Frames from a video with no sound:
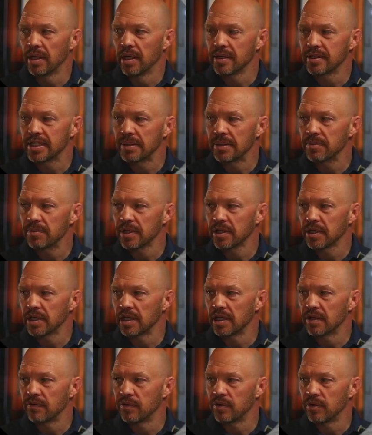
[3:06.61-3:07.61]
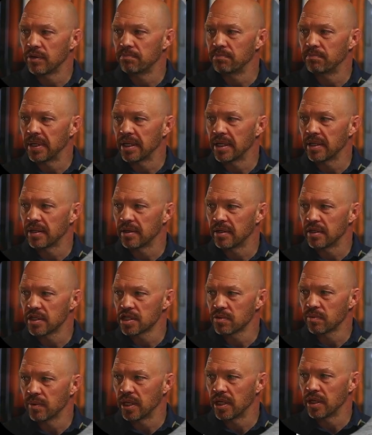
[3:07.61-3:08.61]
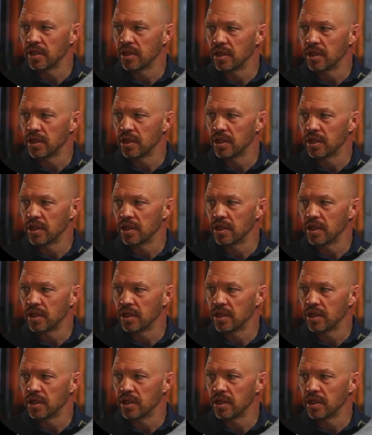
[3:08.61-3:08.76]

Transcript: Now, typically, if you bent this way,